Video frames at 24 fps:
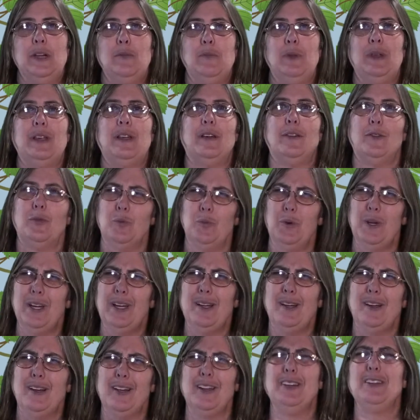because
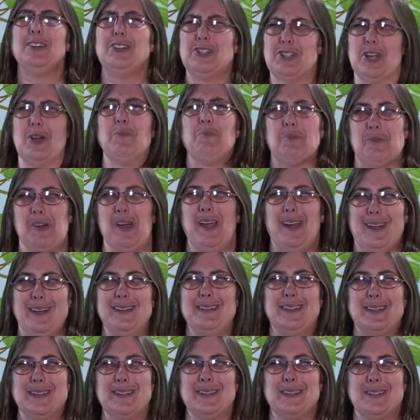we're going to jump right
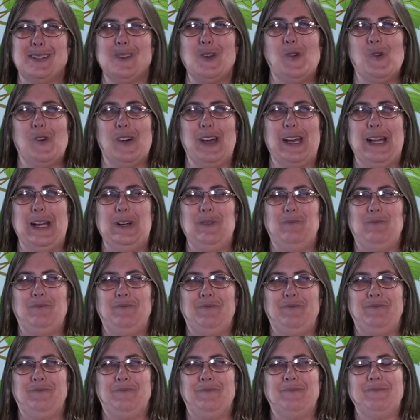into the story.
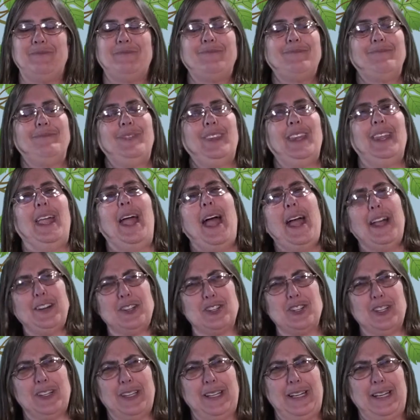
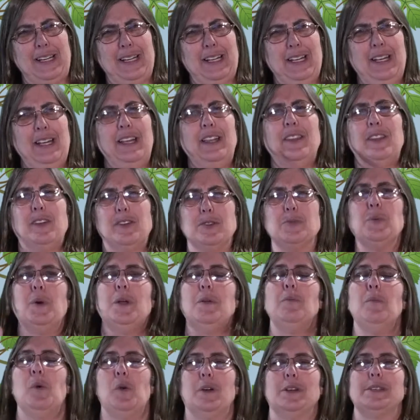Actually, there's
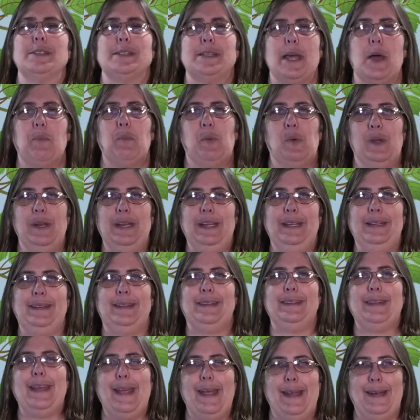one more step we need
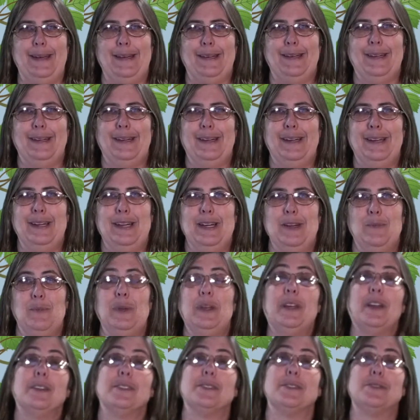to take
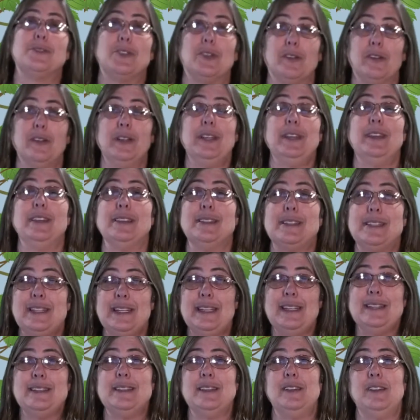because during the
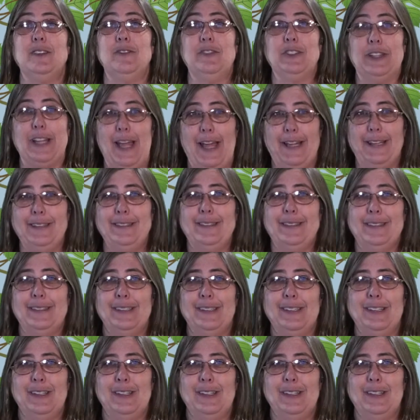season of Lent,